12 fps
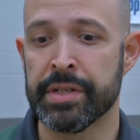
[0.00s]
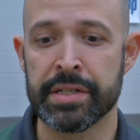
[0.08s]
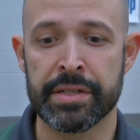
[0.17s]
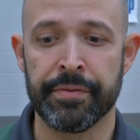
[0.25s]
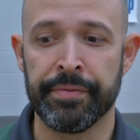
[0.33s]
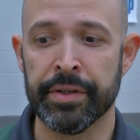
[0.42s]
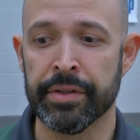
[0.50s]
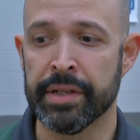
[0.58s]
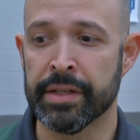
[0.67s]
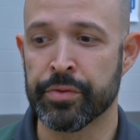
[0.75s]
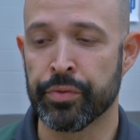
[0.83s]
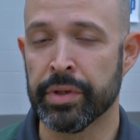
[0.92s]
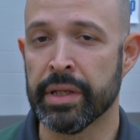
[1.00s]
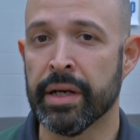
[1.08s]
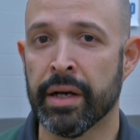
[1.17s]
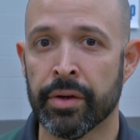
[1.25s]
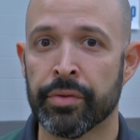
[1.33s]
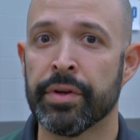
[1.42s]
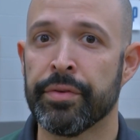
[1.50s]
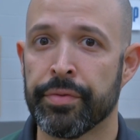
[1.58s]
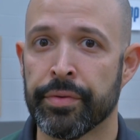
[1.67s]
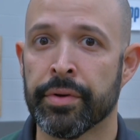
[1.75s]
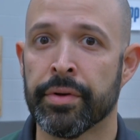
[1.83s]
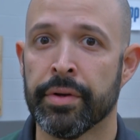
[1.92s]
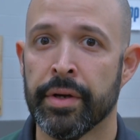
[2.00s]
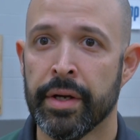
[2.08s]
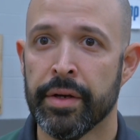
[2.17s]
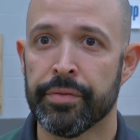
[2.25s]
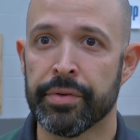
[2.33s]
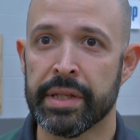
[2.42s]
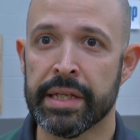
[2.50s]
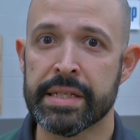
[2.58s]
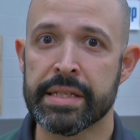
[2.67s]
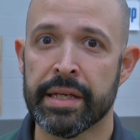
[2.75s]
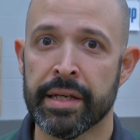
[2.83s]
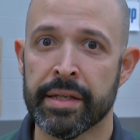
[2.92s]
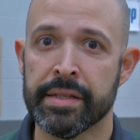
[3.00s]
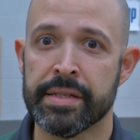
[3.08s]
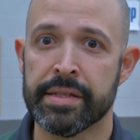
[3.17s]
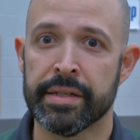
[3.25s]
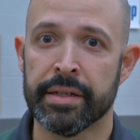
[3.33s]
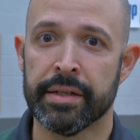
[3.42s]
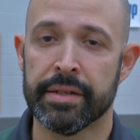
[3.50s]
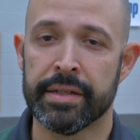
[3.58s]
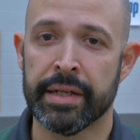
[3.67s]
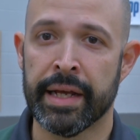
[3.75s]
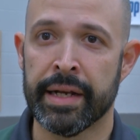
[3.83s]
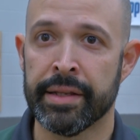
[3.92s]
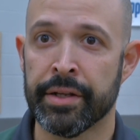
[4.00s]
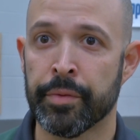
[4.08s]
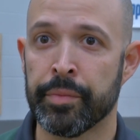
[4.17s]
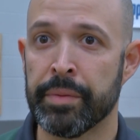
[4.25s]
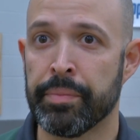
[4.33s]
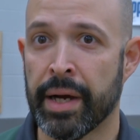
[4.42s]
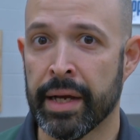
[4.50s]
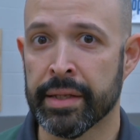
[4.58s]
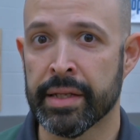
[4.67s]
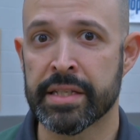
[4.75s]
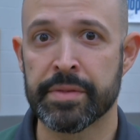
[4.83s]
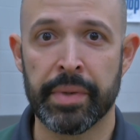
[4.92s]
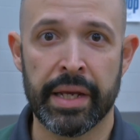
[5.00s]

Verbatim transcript: which is a field that's really hungry for, for these kids to, to get in there and be pilots,